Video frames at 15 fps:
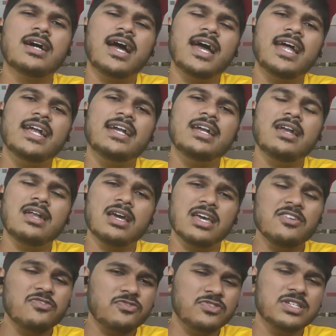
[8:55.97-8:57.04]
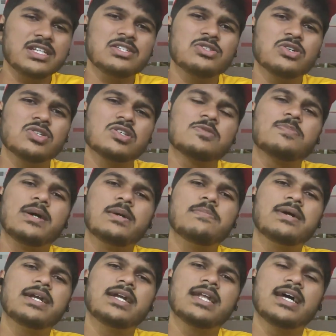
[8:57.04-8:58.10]
And if the resources
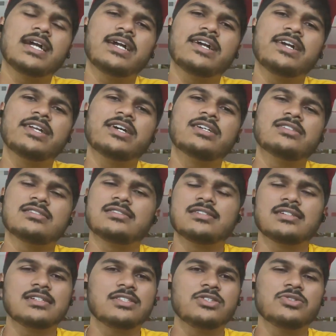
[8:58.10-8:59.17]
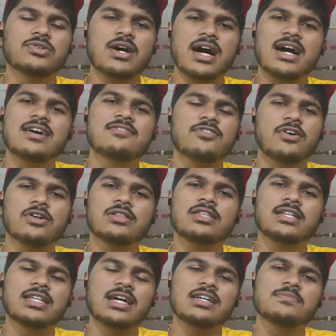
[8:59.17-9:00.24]
permit and you have all the
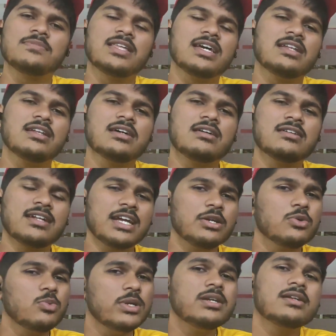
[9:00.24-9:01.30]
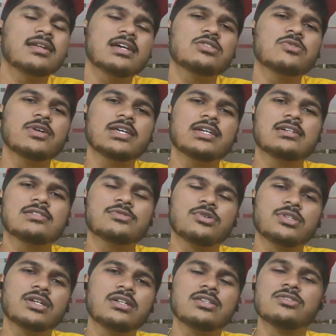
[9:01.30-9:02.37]
time, then try to winterize your vehicle so
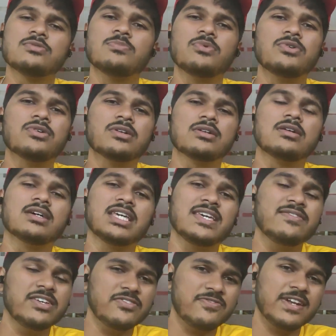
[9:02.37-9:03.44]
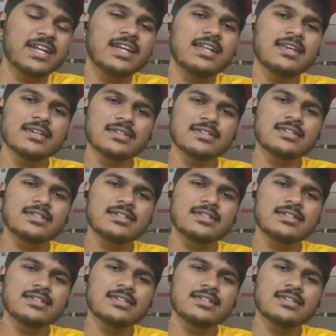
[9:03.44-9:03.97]
that it's more EV friendly,